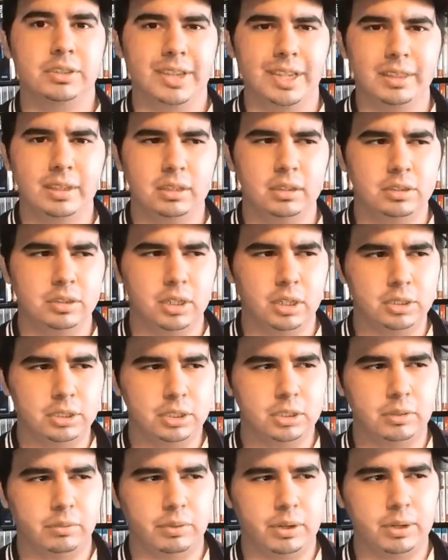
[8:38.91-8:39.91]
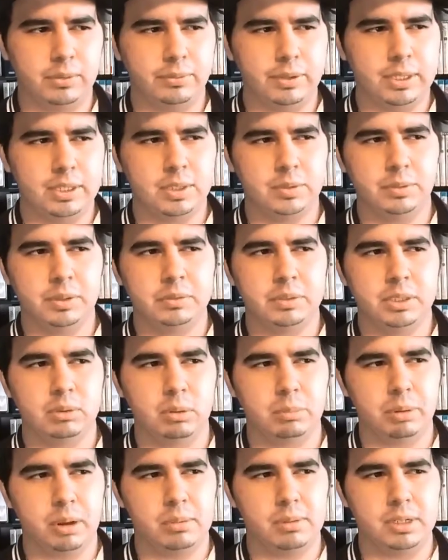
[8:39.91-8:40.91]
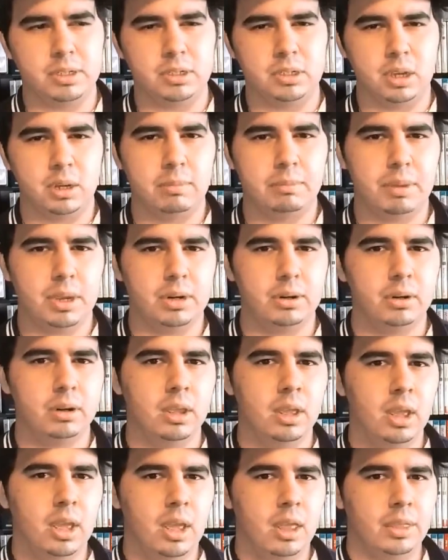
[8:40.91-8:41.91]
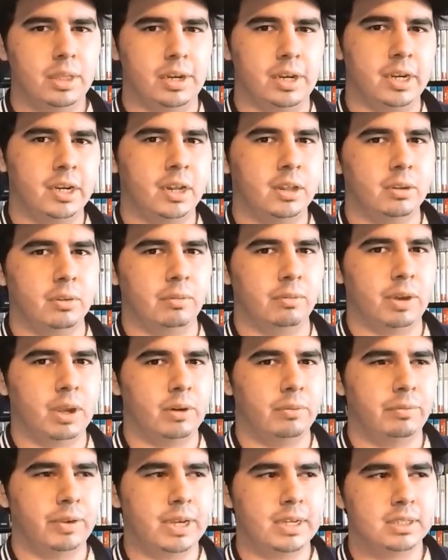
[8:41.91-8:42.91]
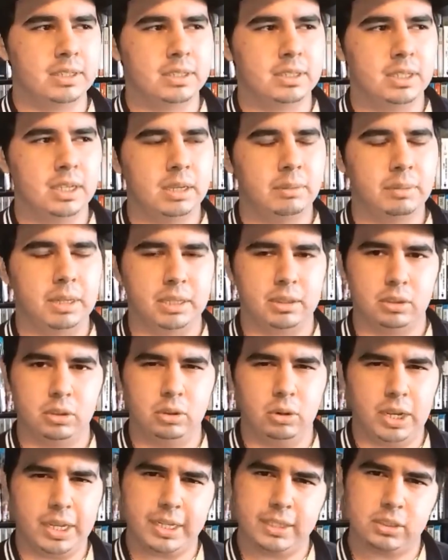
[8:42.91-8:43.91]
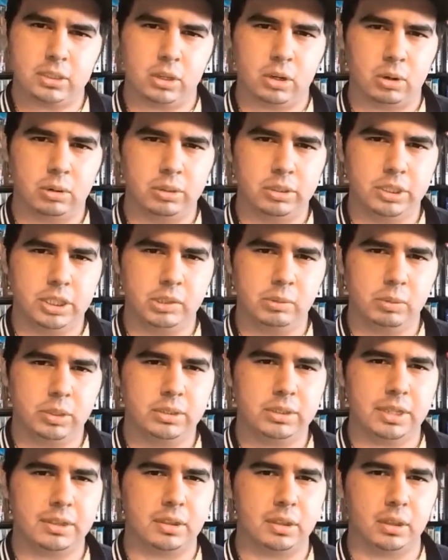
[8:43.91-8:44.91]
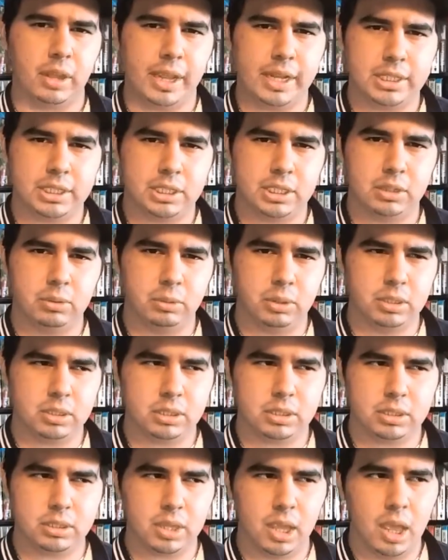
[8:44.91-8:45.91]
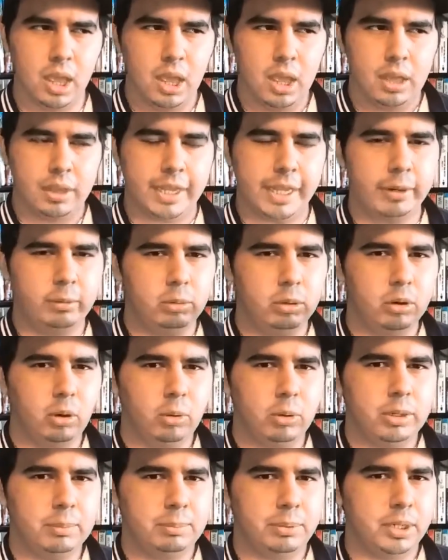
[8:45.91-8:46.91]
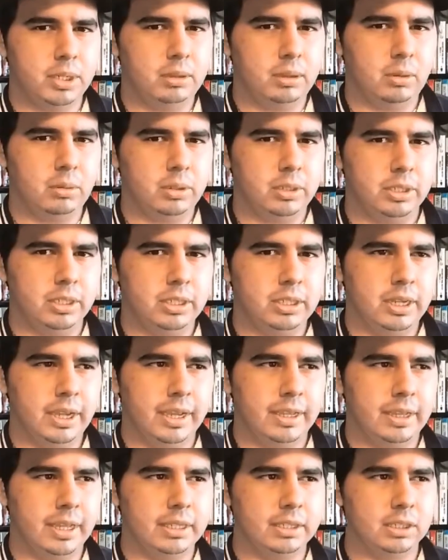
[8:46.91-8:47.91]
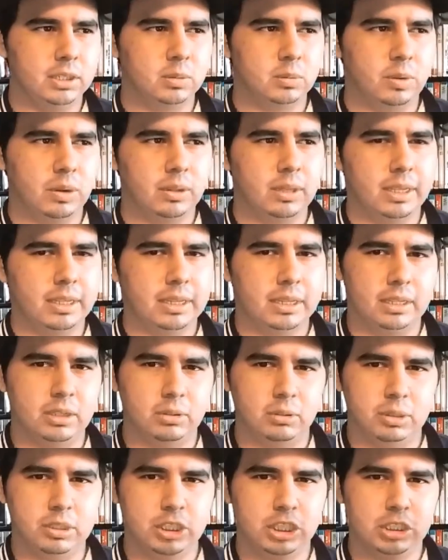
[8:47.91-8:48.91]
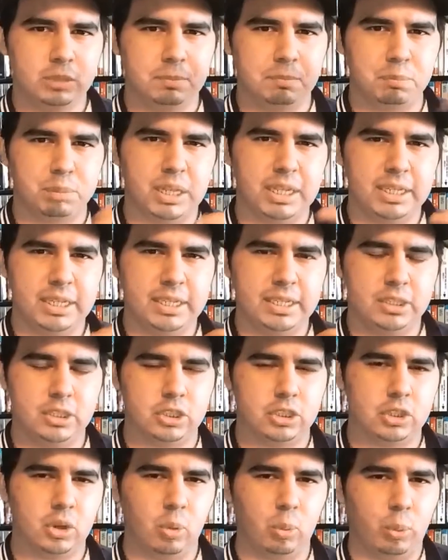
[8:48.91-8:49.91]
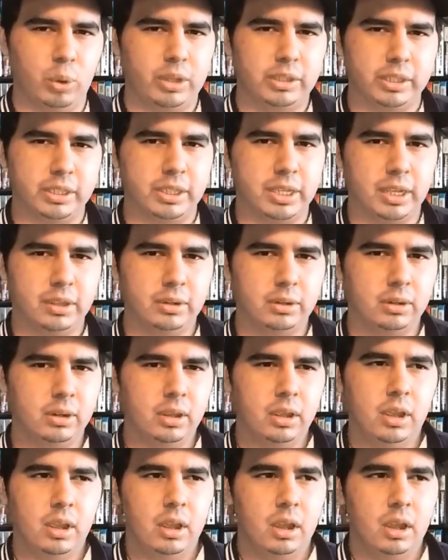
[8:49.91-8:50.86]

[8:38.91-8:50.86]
I think the dungeon in Final Fantasy 15 were probably done better than any other Final Fantasy game. Like, you know, I guess the current gen ones, like the HD ones, because they were already preloaded in, and they just felt like, you know, it just blended in so well together.